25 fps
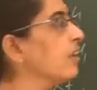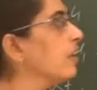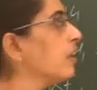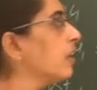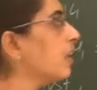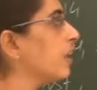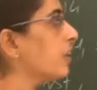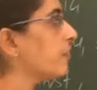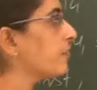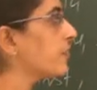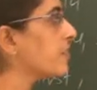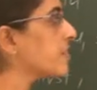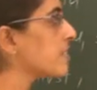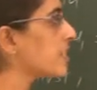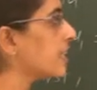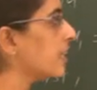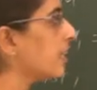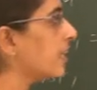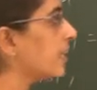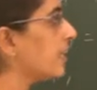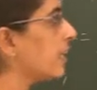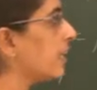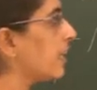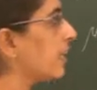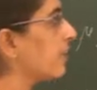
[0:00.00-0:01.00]
Now if you
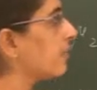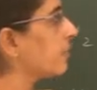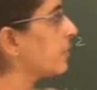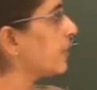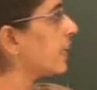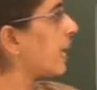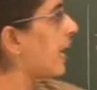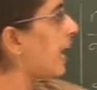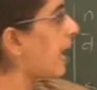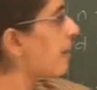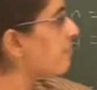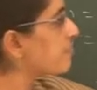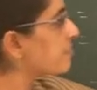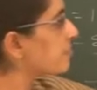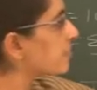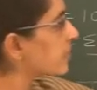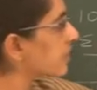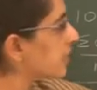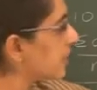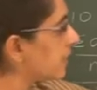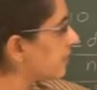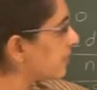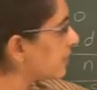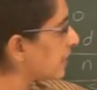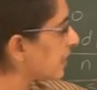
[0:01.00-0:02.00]
see here, we have to
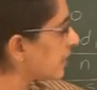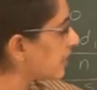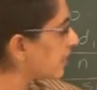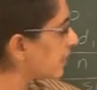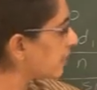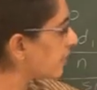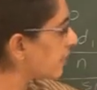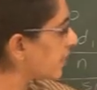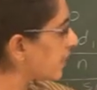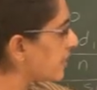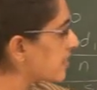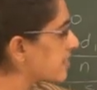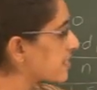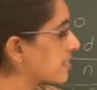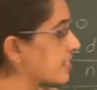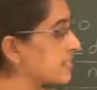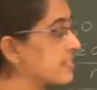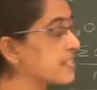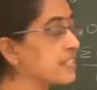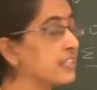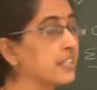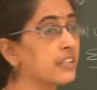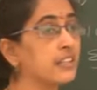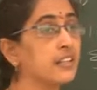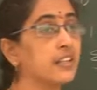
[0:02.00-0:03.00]
give the
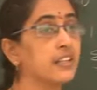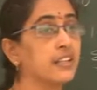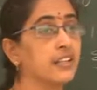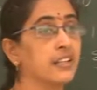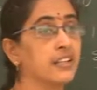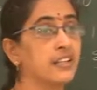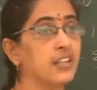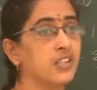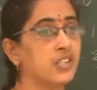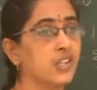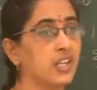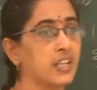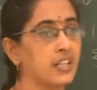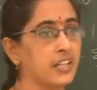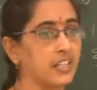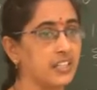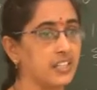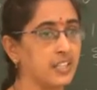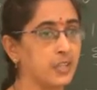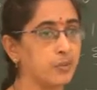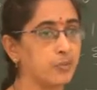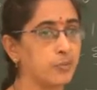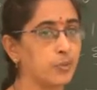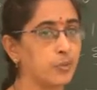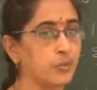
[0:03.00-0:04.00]
differences in the regression
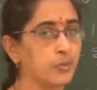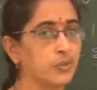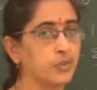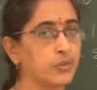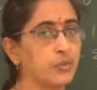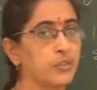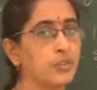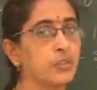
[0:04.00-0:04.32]
linear mode.